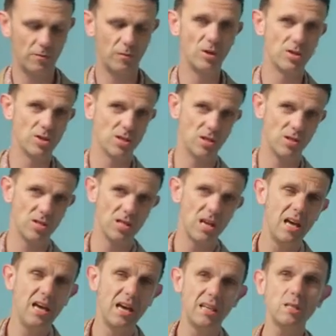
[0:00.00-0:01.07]
For instance,
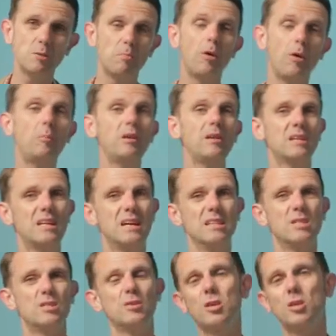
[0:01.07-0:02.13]
it is probably the
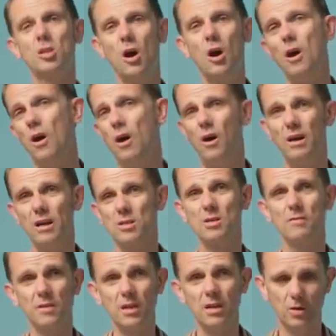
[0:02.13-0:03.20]
case that a car
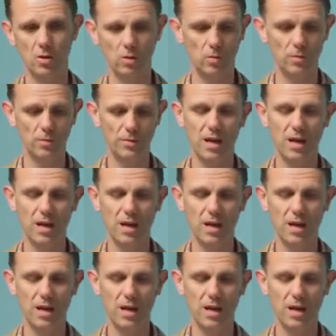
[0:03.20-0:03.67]
is a vehicle,